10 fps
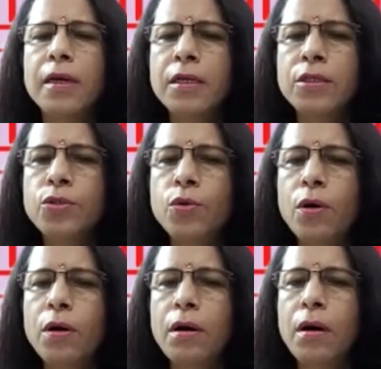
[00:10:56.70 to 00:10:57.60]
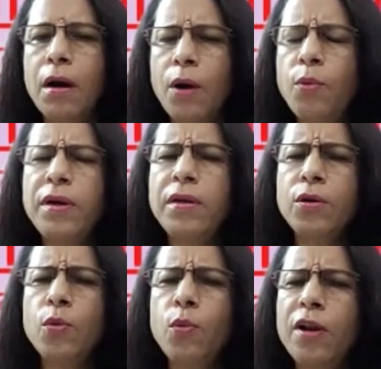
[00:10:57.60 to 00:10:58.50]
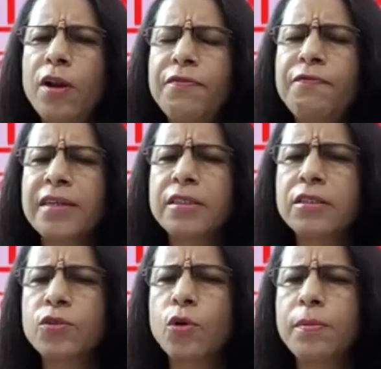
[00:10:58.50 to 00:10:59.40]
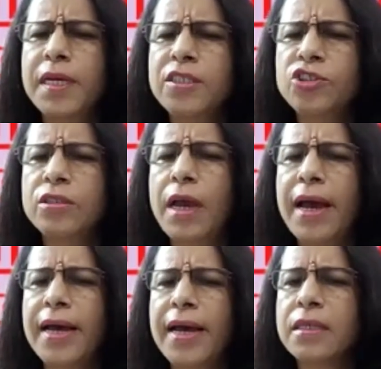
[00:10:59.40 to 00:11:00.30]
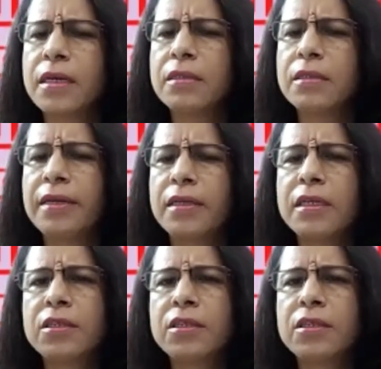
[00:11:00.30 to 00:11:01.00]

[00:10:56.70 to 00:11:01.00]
So, however, one of the factors globalization has is that it has